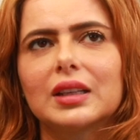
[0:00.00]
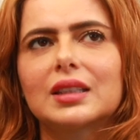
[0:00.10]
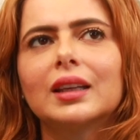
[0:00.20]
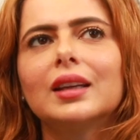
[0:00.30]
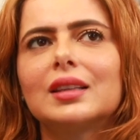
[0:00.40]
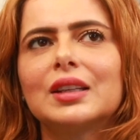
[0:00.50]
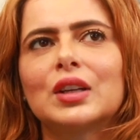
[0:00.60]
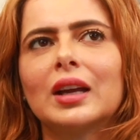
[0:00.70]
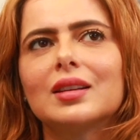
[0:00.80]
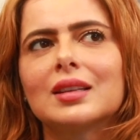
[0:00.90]
First thing is he
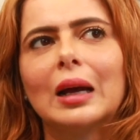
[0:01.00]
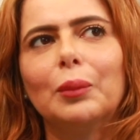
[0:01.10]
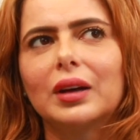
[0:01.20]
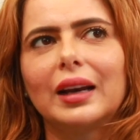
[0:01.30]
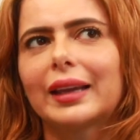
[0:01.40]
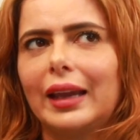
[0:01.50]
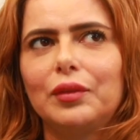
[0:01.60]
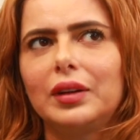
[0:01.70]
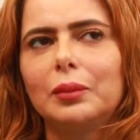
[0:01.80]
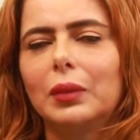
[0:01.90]
changes his number like
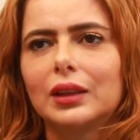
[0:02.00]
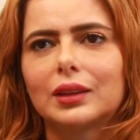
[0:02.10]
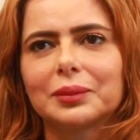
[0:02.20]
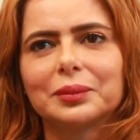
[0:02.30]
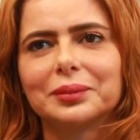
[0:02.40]
every month.